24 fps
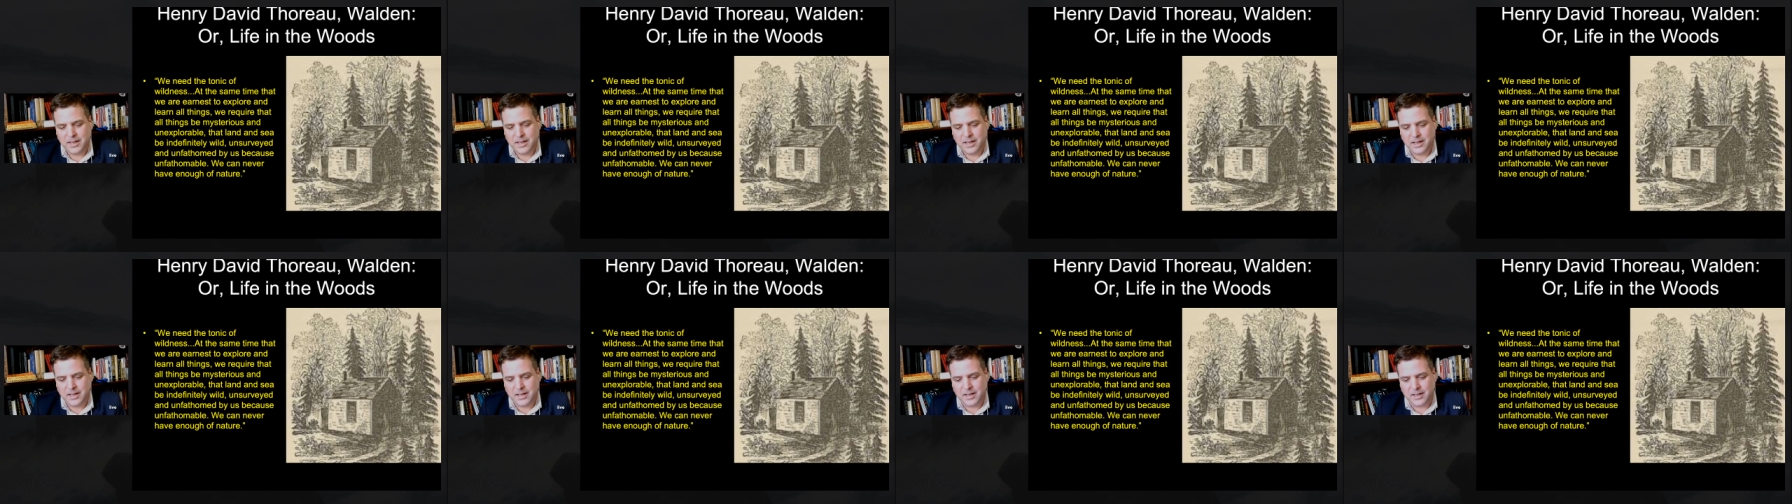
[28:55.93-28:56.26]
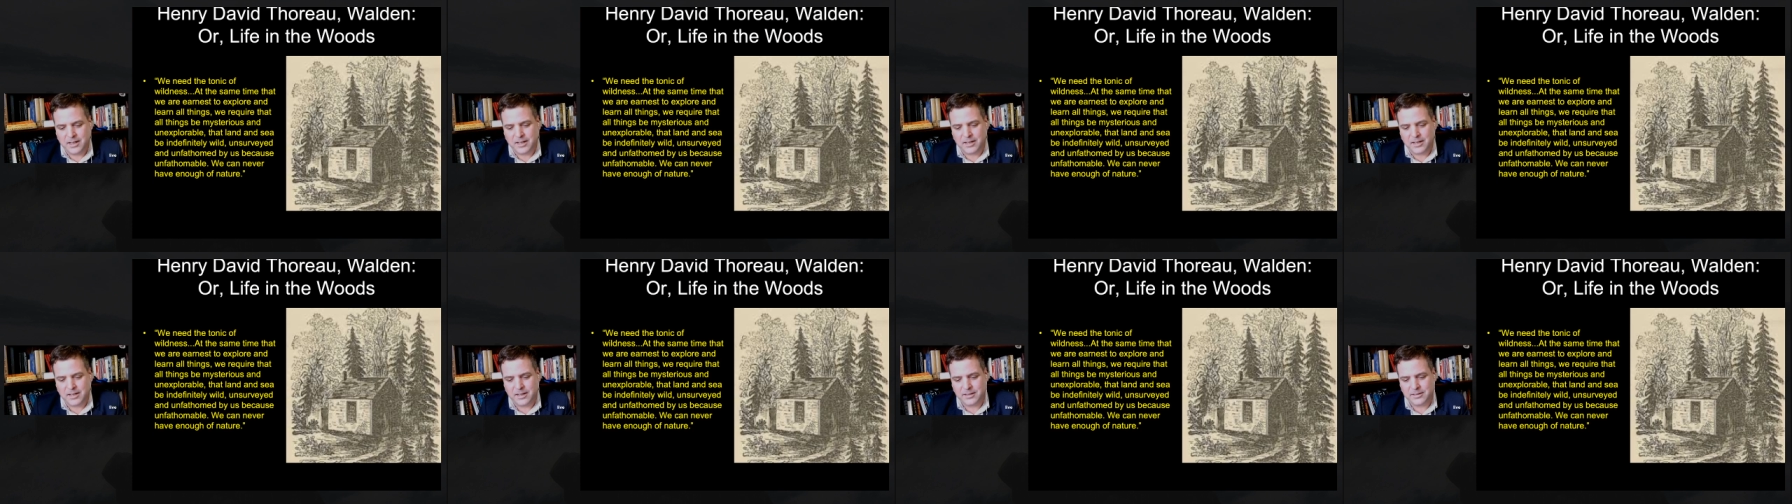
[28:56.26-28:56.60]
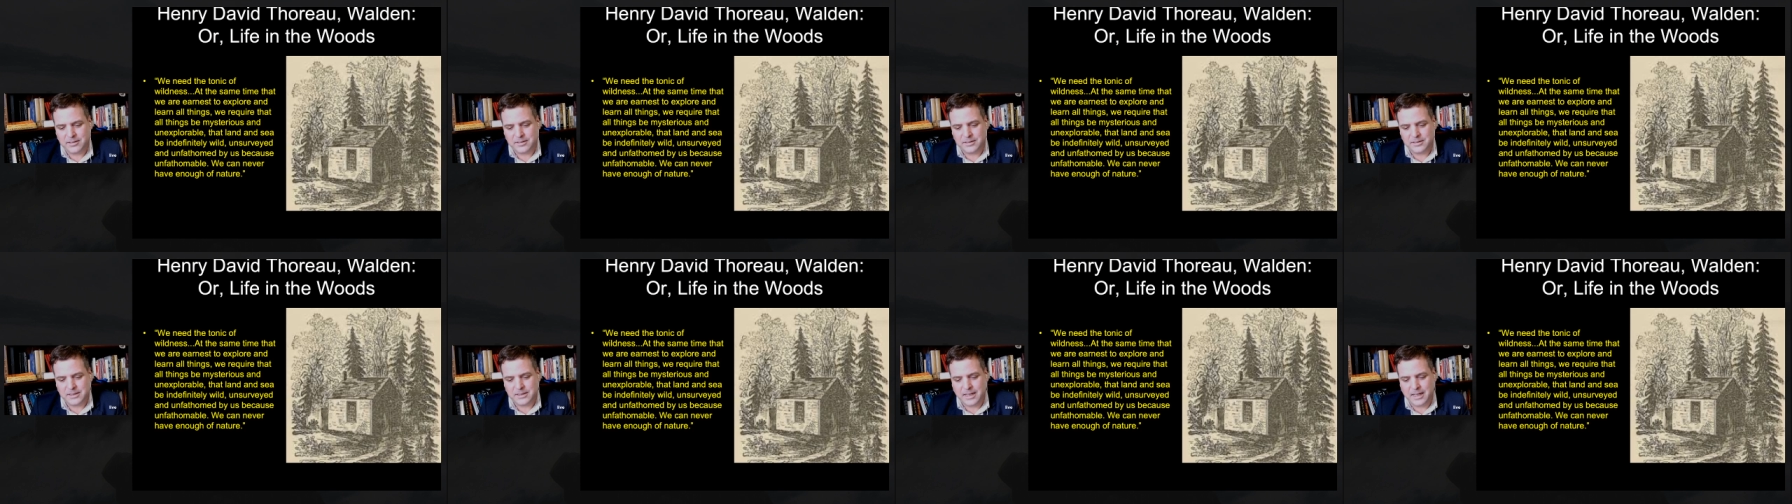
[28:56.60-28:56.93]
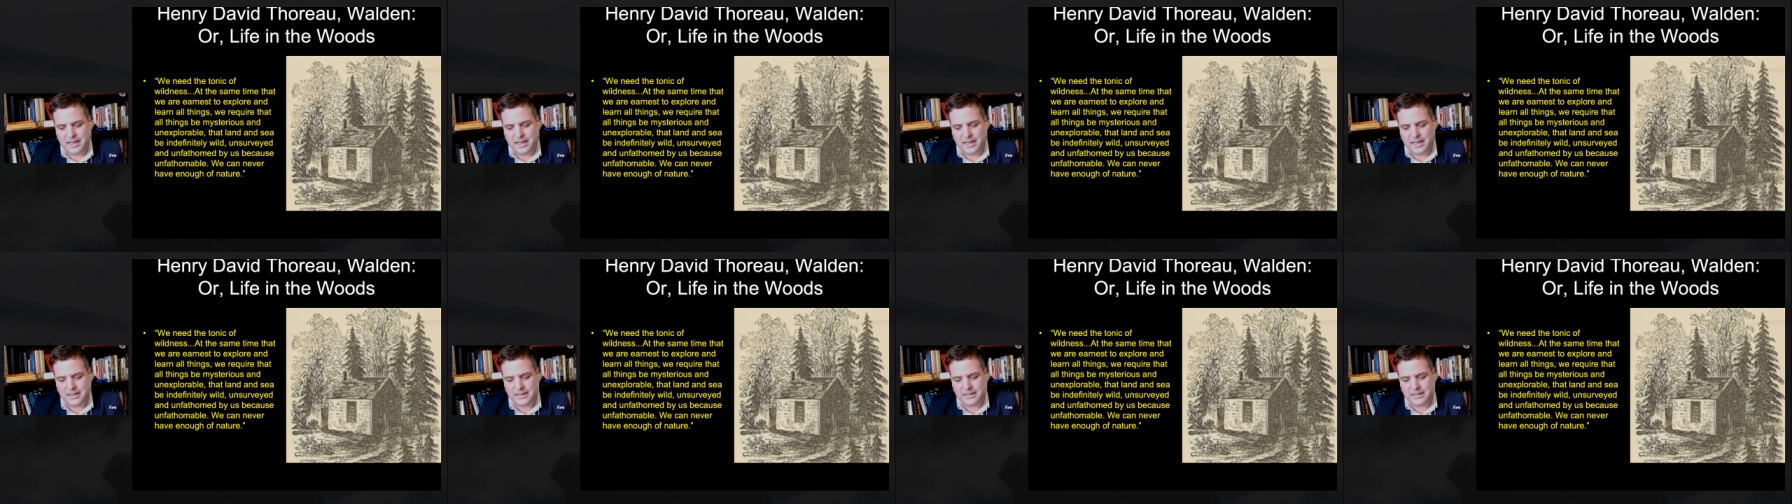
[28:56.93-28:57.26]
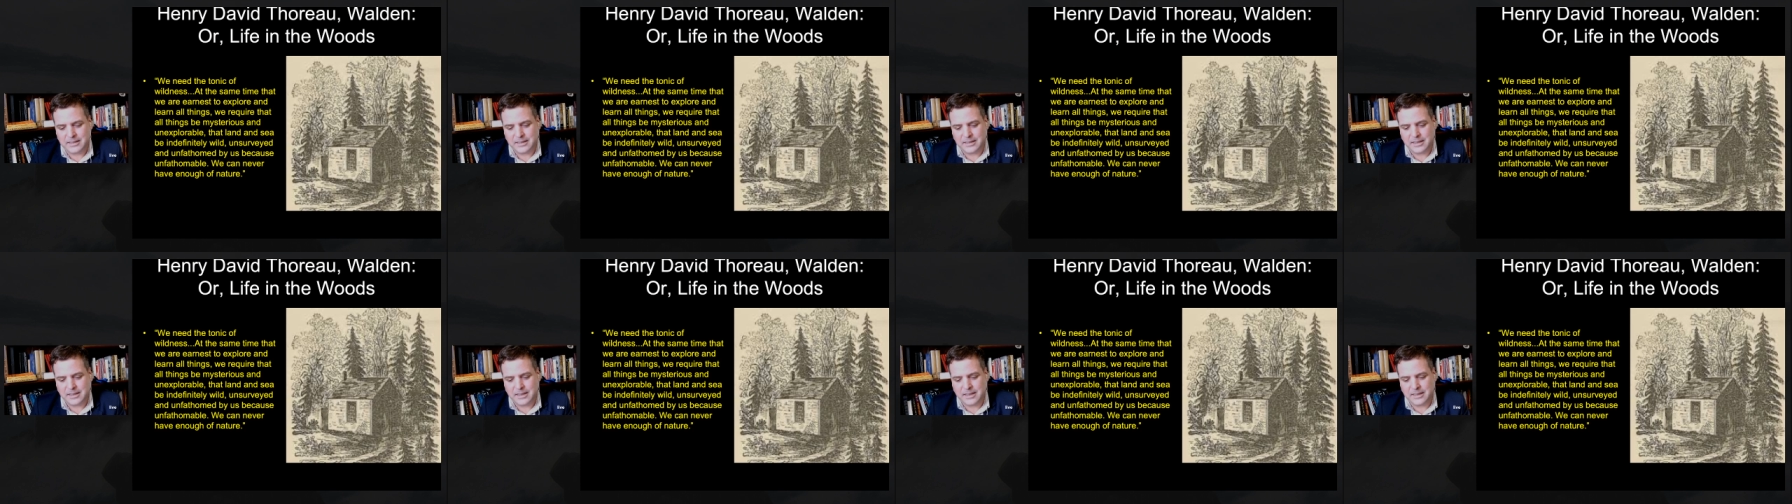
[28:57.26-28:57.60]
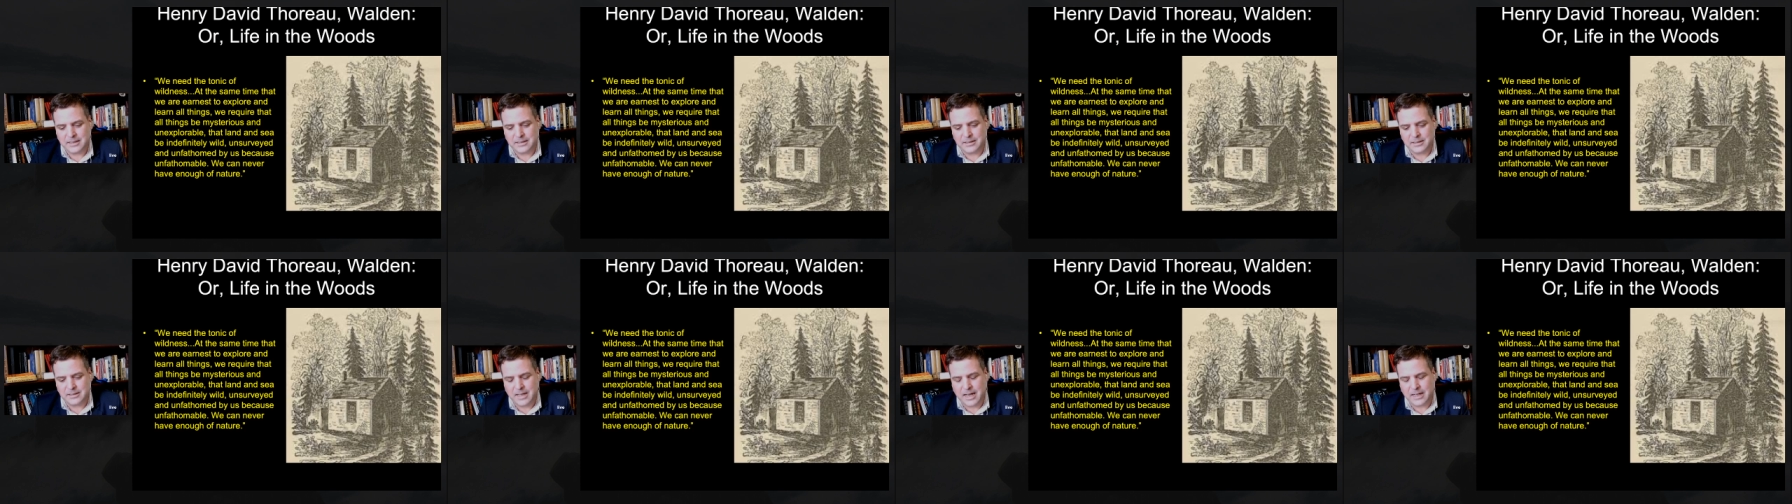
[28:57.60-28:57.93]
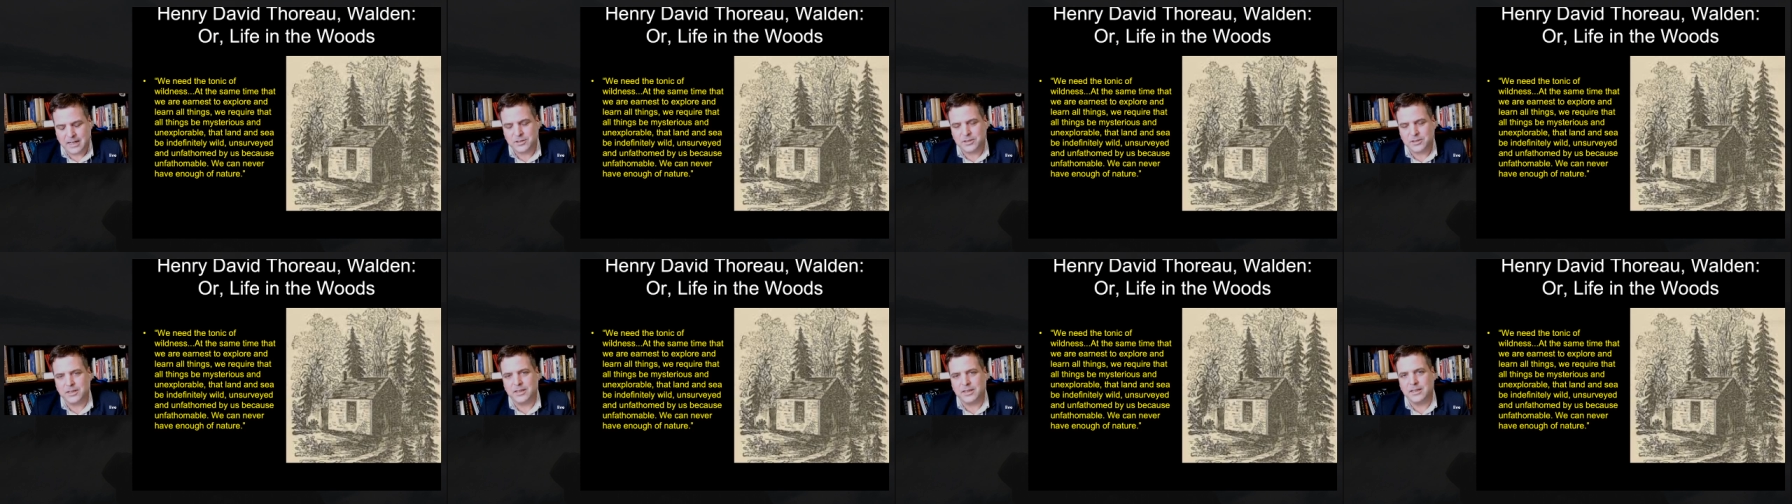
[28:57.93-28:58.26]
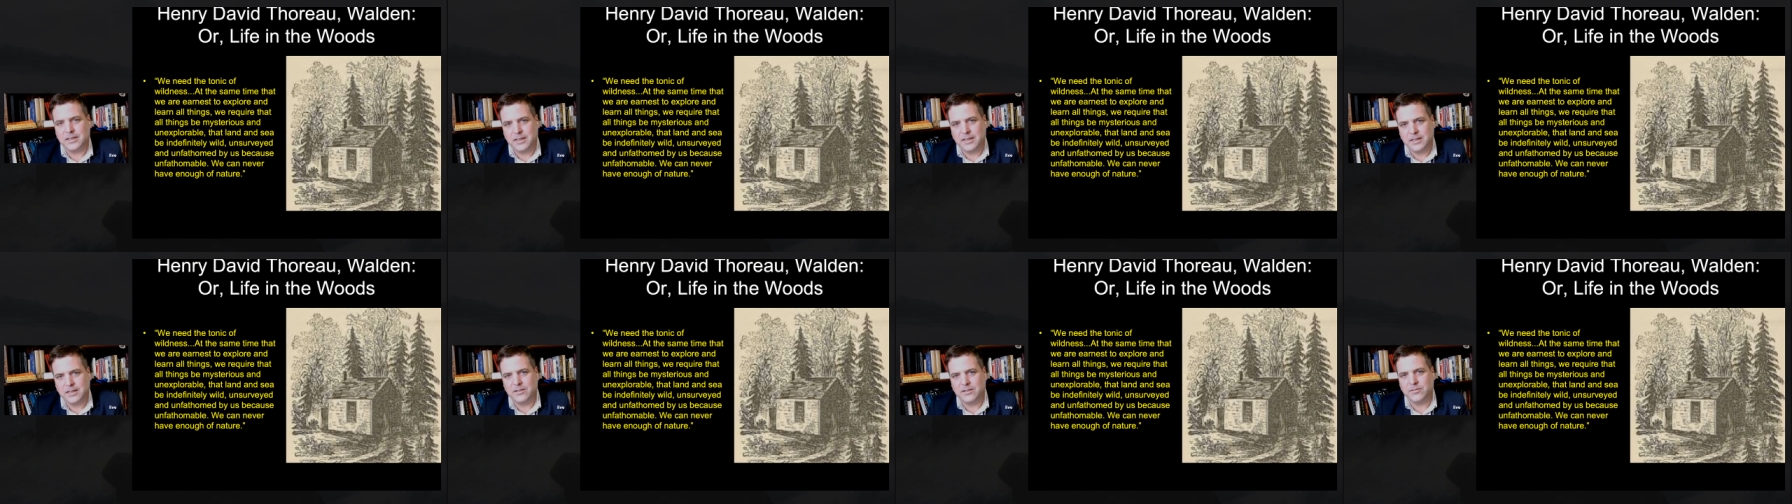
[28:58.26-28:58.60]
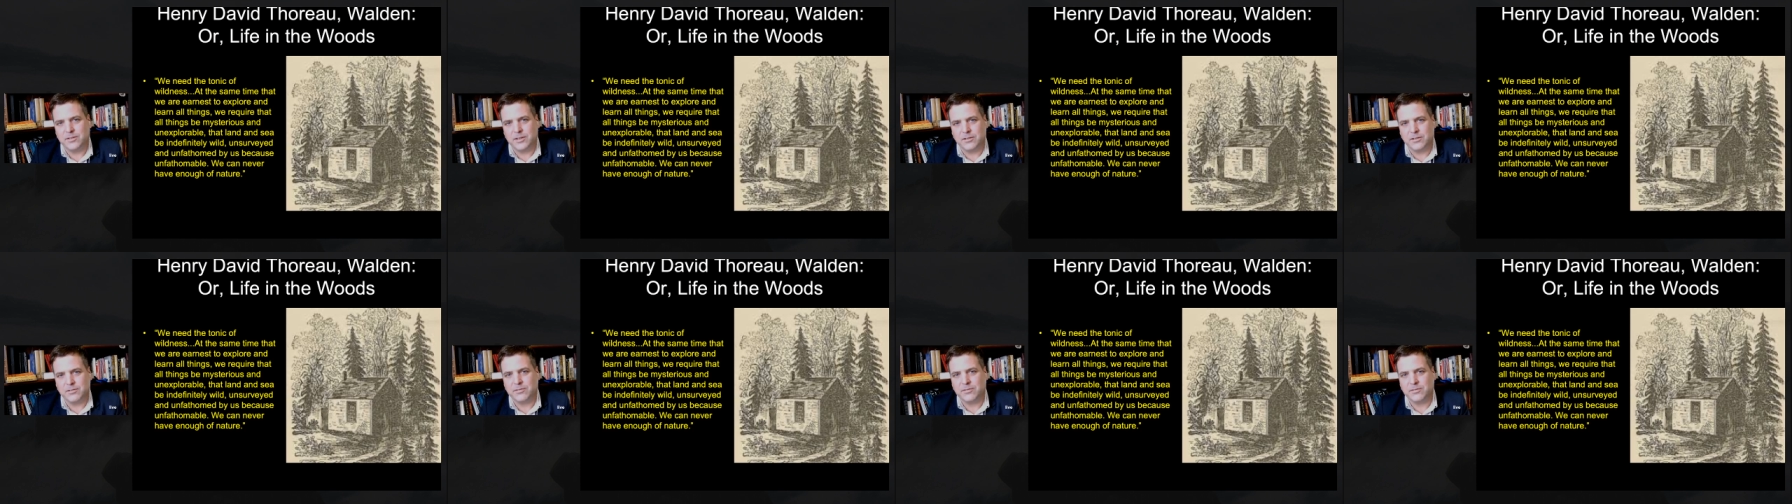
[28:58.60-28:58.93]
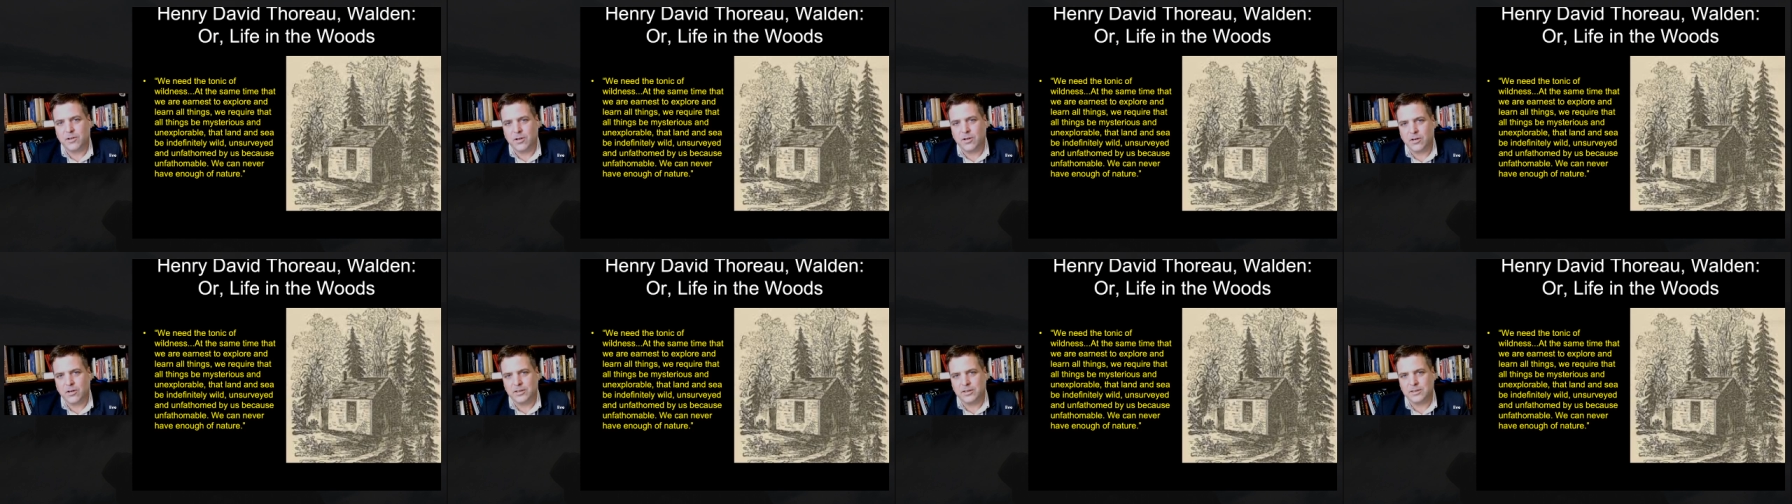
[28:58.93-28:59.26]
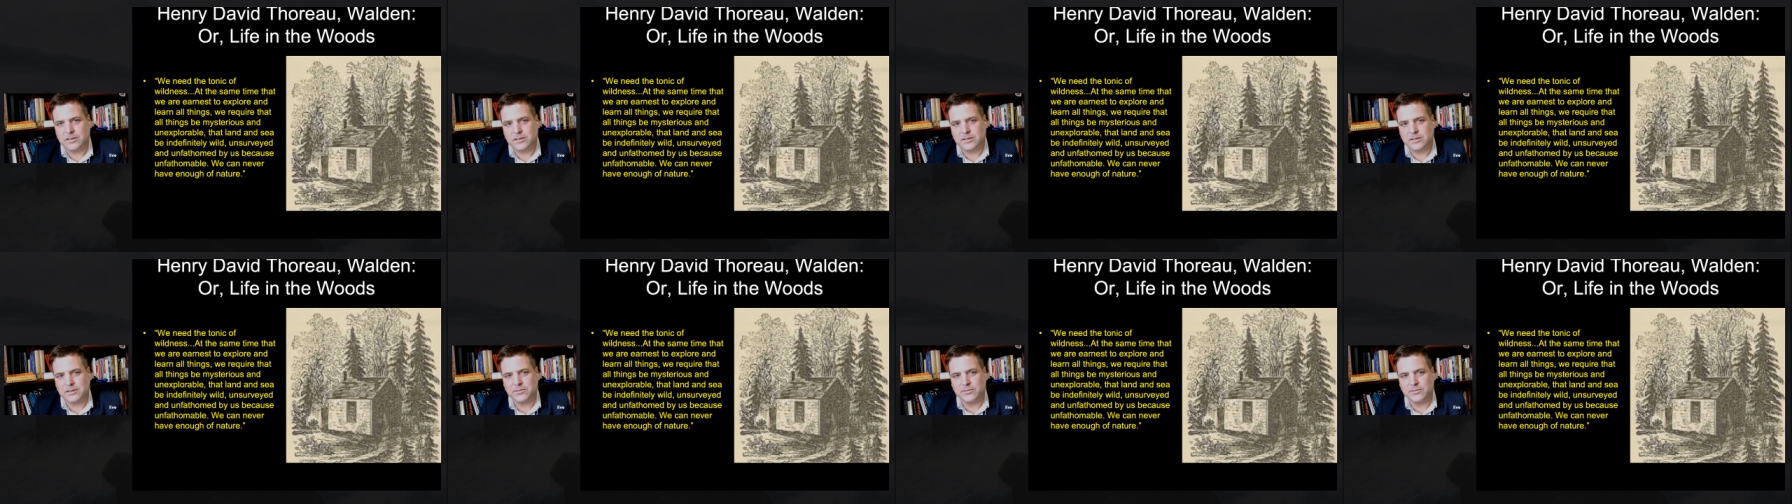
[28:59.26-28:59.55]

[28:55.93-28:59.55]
uh, and and actually live in the forest